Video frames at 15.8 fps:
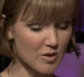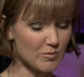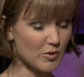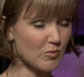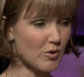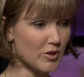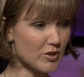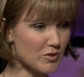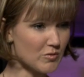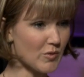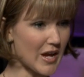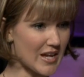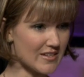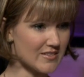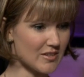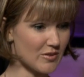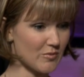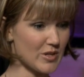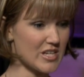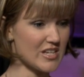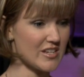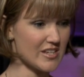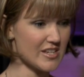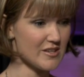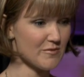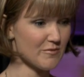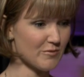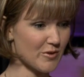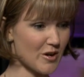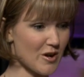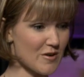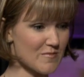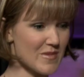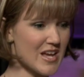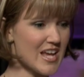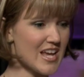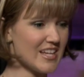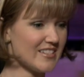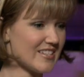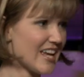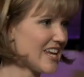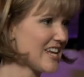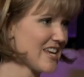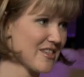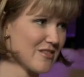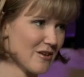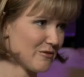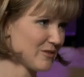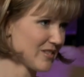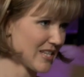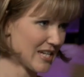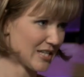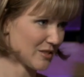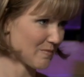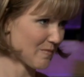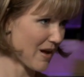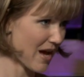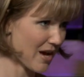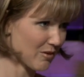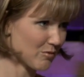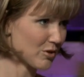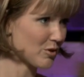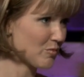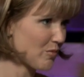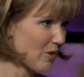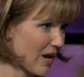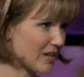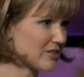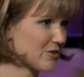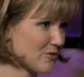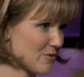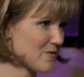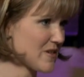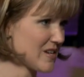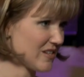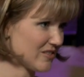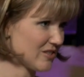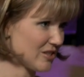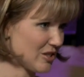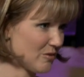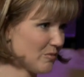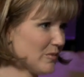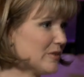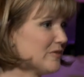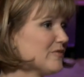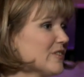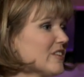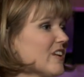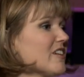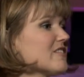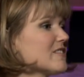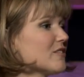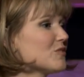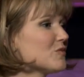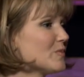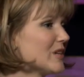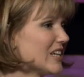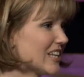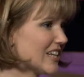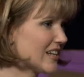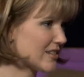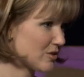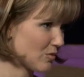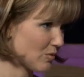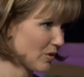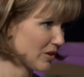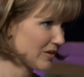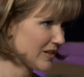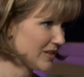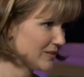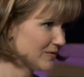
but what are ways that we can keep from taking those things back? What are practical things to do when we feel ourselves beginning to worry?